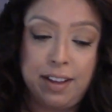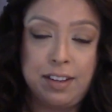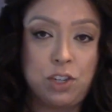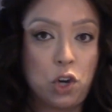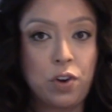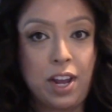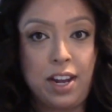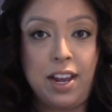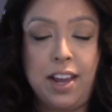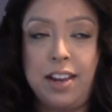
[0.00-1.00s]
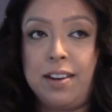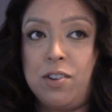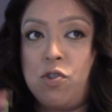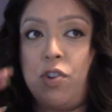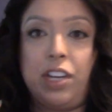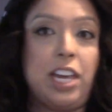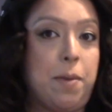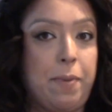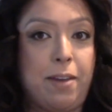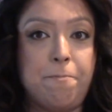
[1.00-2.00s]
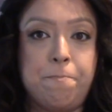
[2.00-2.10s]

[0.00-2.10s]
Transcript: donate it, or keep it.